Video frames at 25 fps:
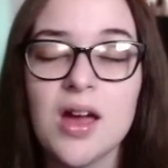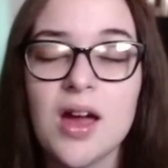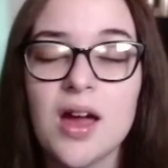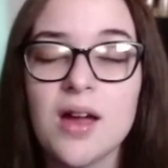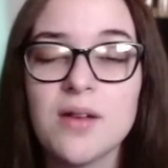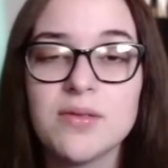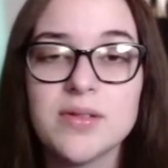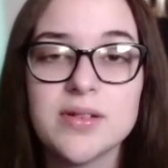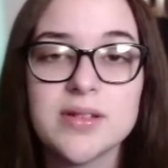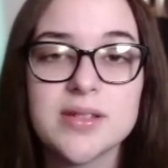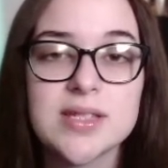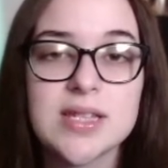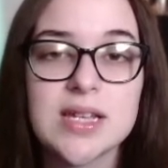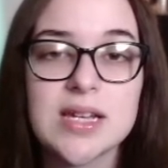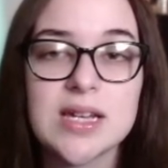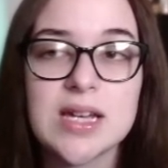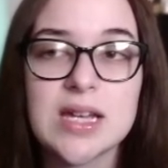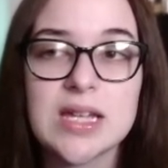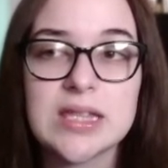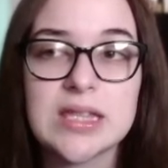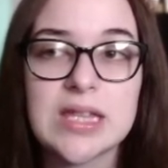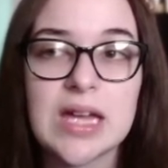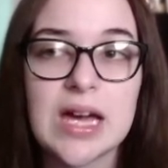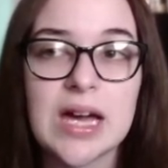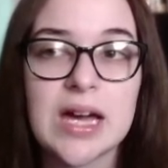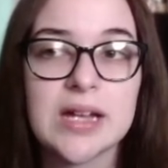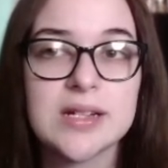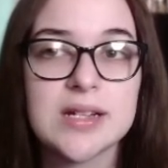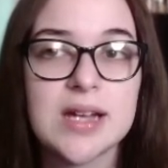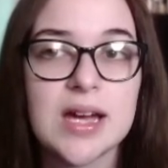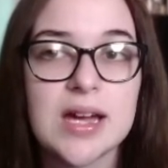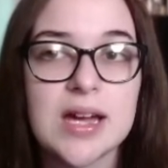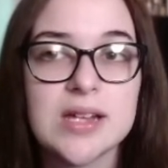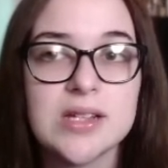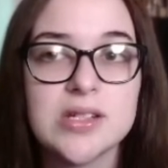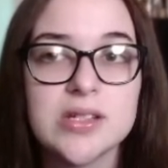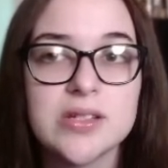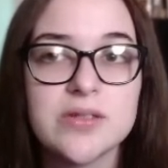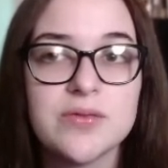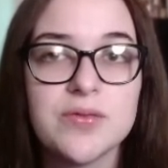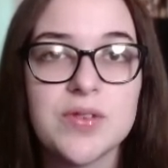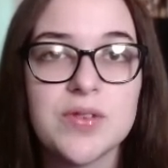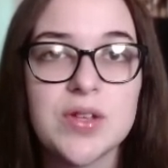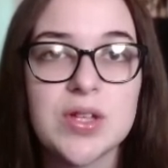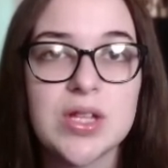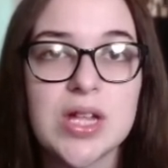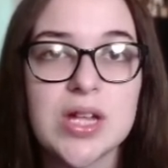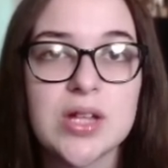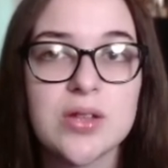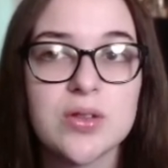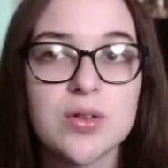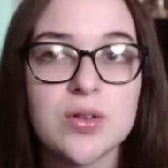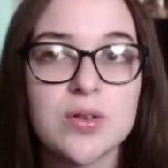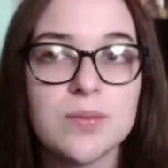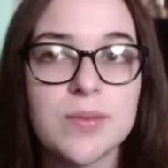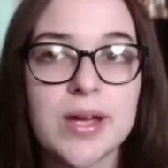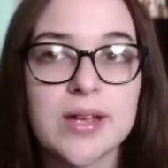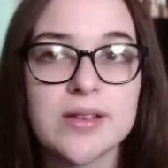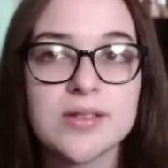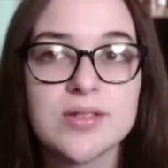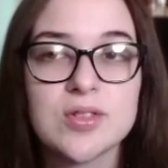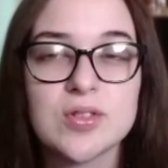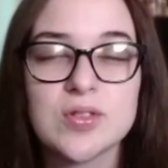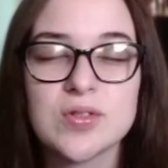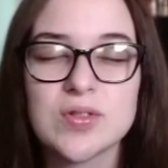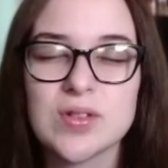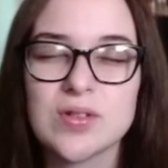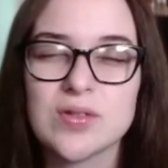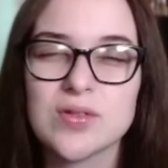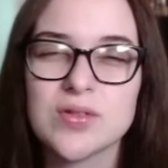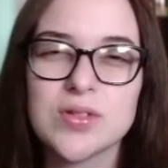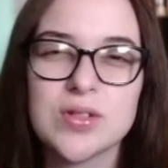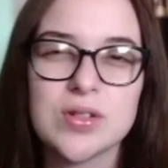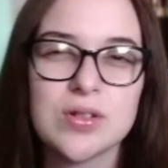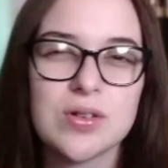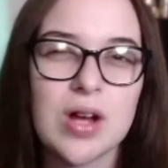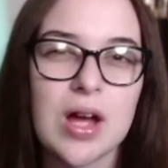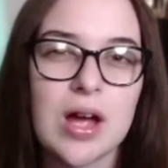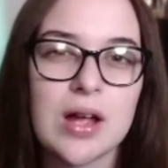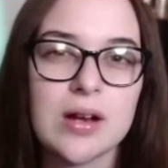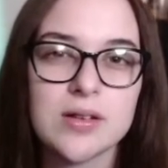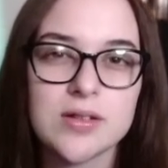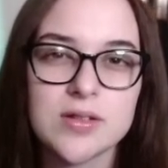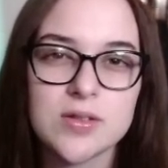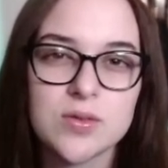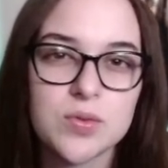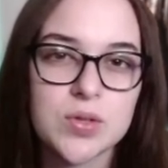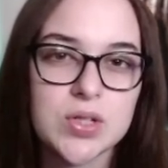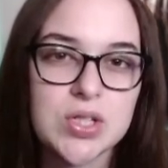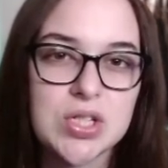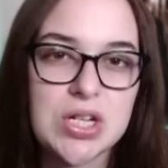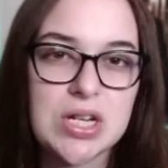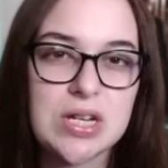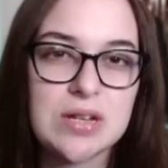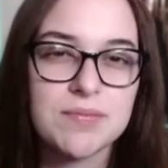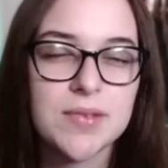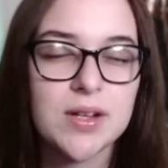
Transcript: I will say that I just feel like Lore Masters are still kind of squishy.